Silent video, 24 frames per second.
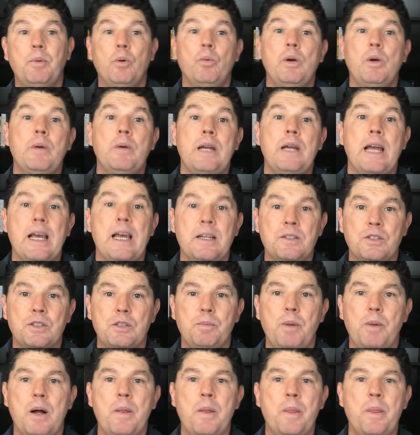we went ahead and
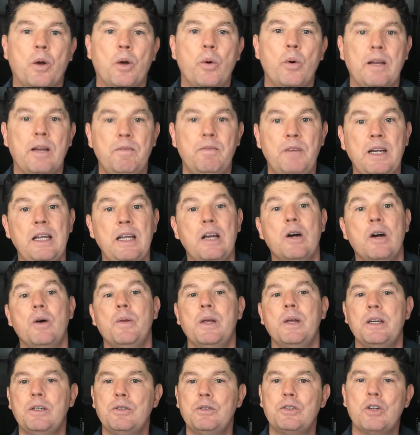spun the quick video
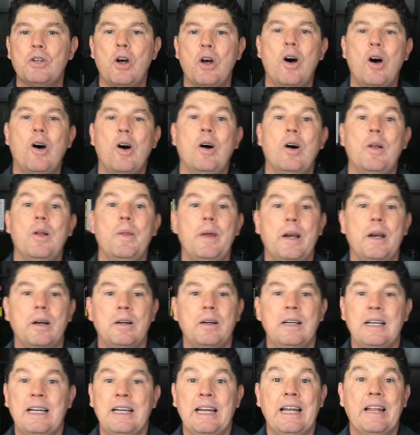that you saw on there.
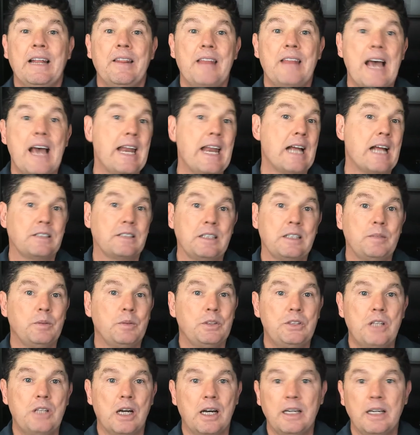That actually was
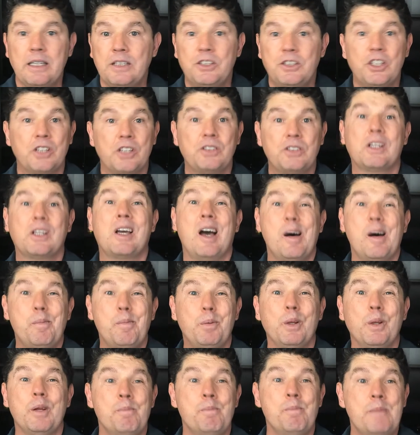done in just a
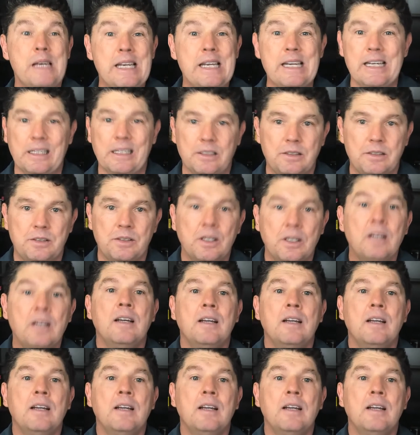couple of minutes.